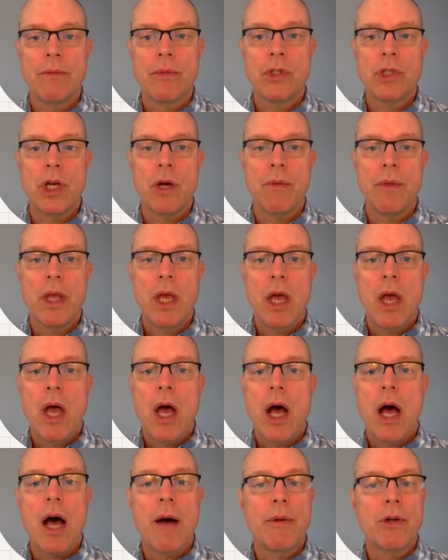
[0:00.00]
So
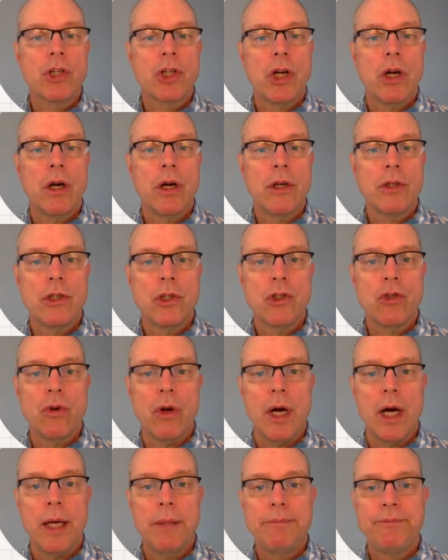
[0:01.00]
how much current does it
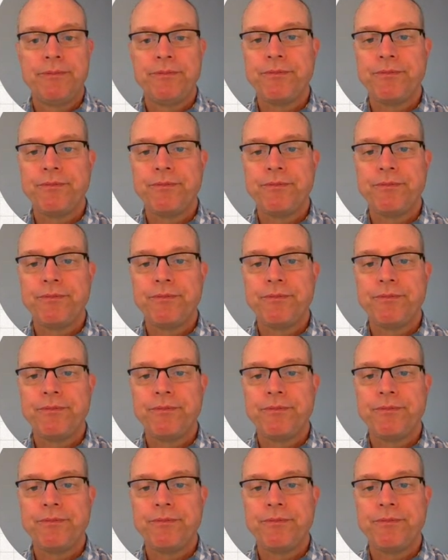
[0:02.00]
draw?